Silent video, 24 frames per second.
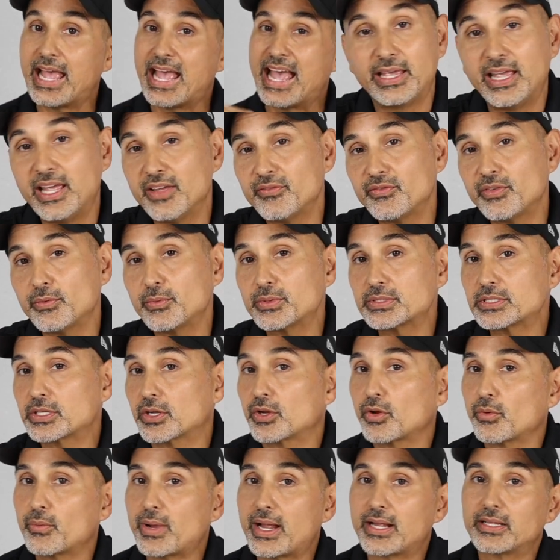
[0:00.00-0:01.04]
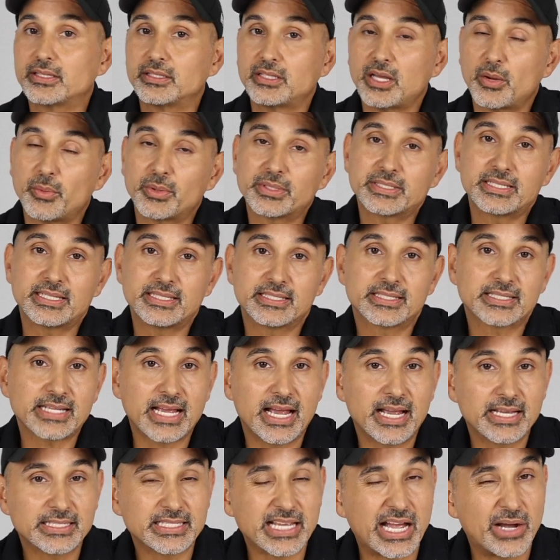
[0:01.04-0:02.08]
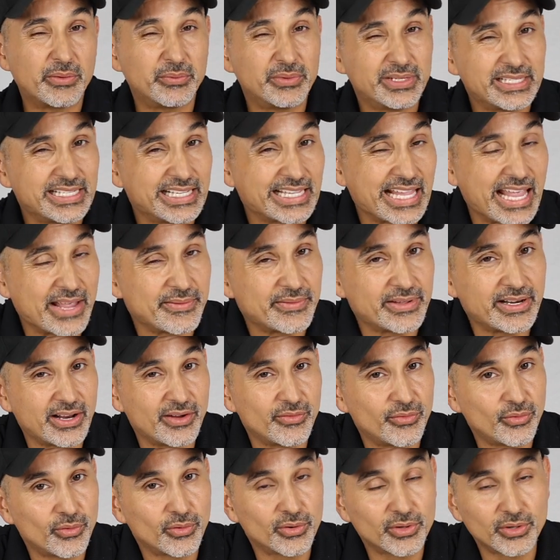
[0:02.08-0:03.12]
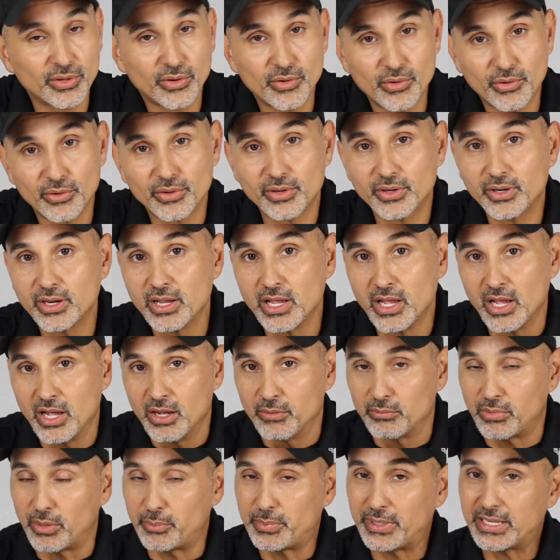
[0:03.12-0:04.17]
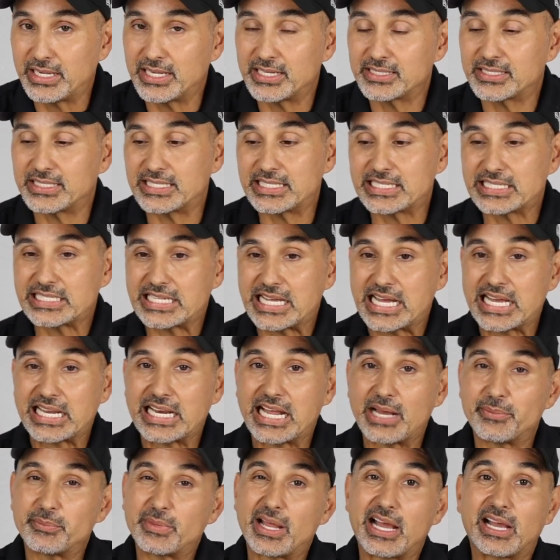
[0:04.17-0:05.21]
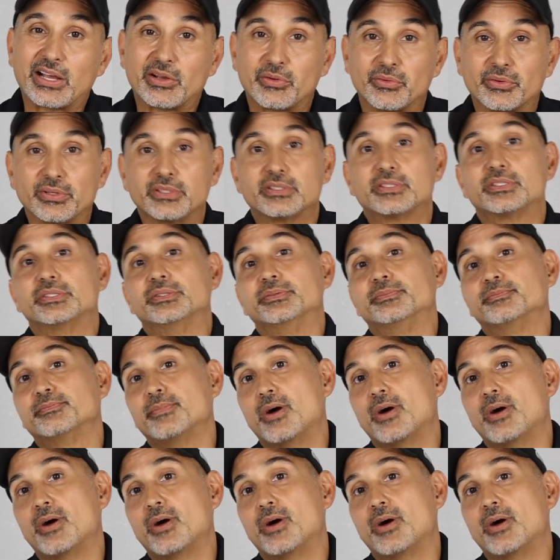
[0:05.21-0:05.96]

If it was the correct doubles in size, I would have gave a 4.25, but because it's not, I'm not going to.